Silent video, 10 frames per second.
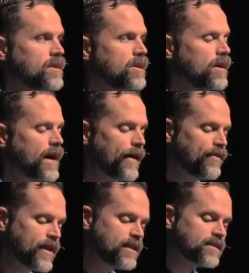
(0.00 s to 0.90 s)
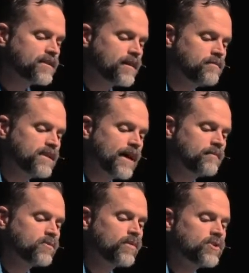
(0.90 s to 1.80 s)
You know, I think
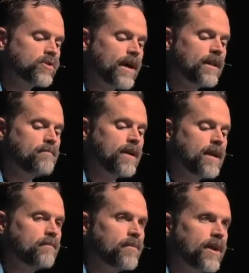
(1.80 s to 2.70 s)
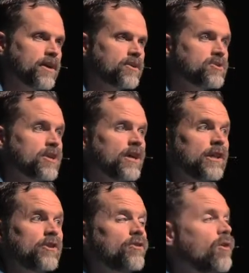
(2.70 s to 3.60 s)
sometimes we try to make prayers
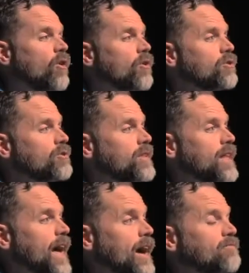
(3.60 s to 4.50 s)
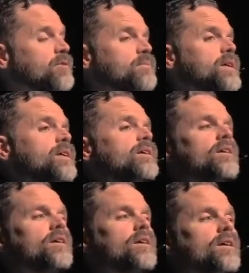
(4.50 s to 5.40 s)
a little harder than they have to be
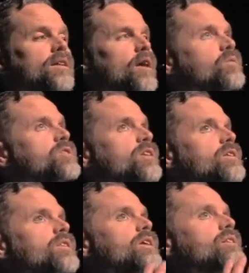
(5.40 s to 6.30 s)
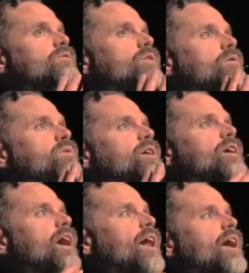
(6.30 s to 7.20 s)
like we tend to think that when I pray
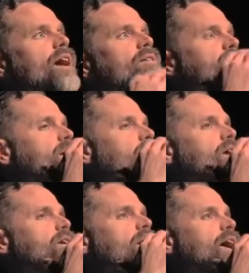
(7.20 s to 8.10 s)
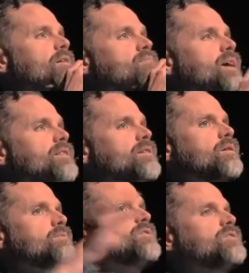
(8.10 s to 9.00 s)
to God, I have, I, you know, I got to make
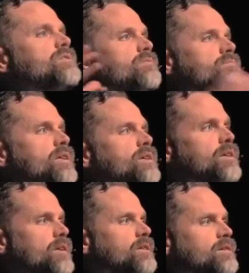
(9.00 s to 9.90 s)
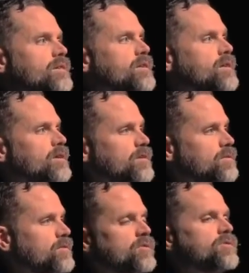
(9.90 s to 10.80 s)
them just big and, you
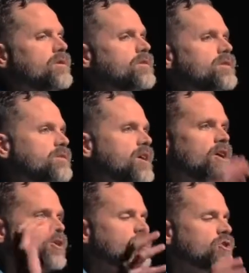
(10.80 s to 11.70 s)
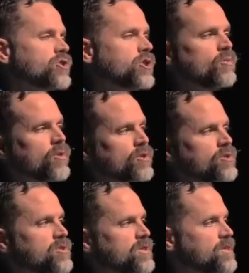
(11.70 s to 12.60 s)
know, use all these churchy
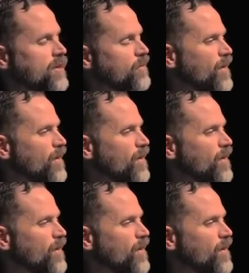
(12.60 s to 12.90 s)
words and stuff.